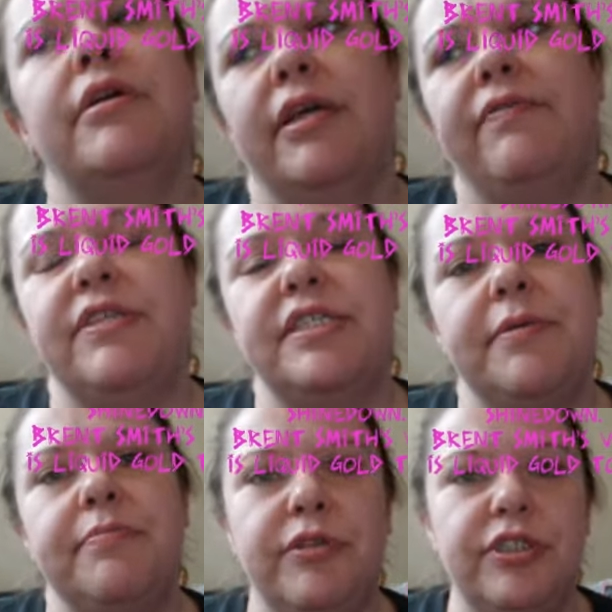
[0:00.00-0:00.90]
I have to say
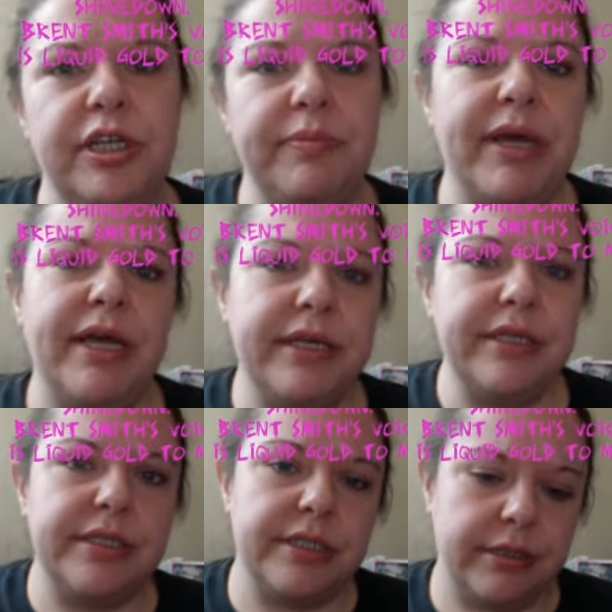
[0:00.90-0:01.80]
Moonshine
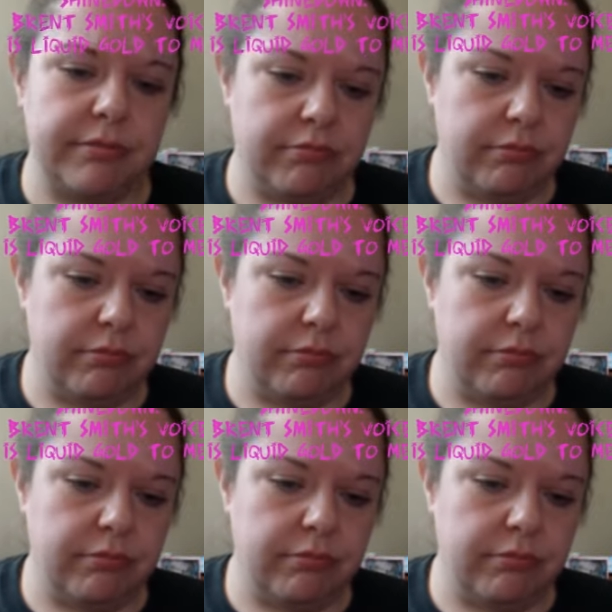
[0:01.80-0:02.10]
Bandits,